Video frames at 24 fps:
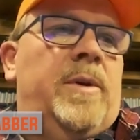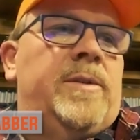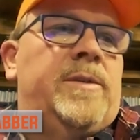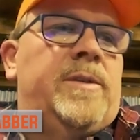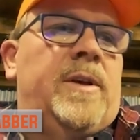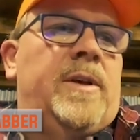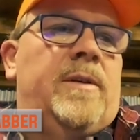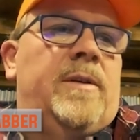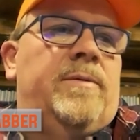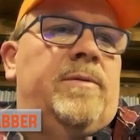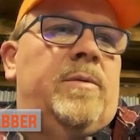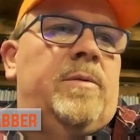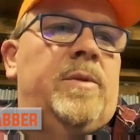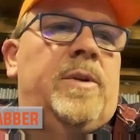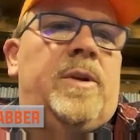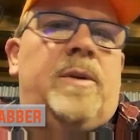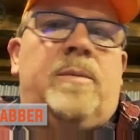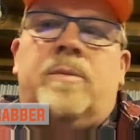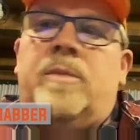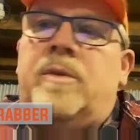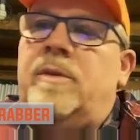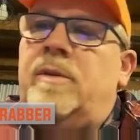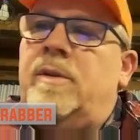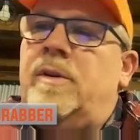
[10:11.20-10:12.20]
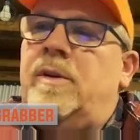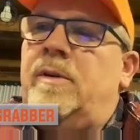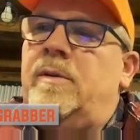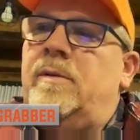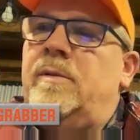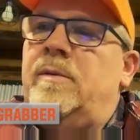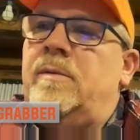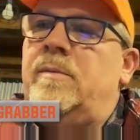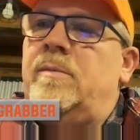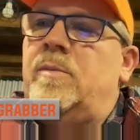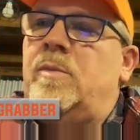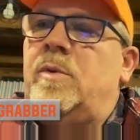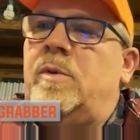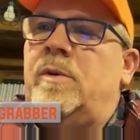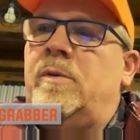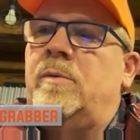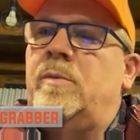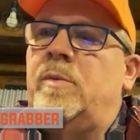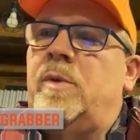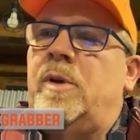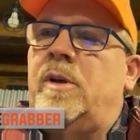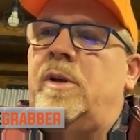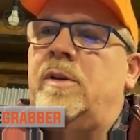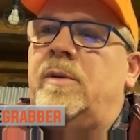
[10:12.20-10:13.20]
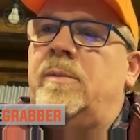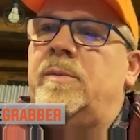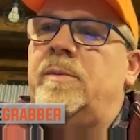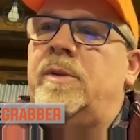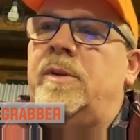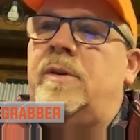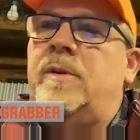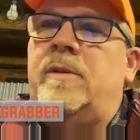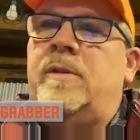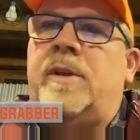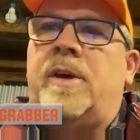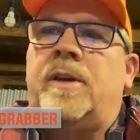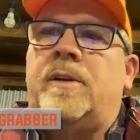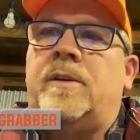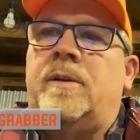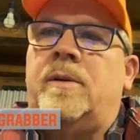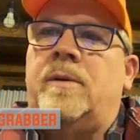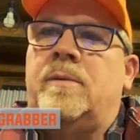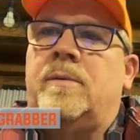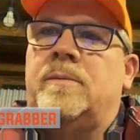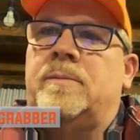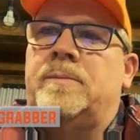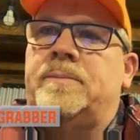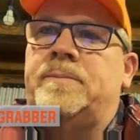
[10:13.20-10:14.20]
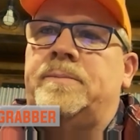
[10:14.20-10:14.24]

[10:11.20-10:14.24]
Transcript: cell phone number, they're more than welcome to do that too.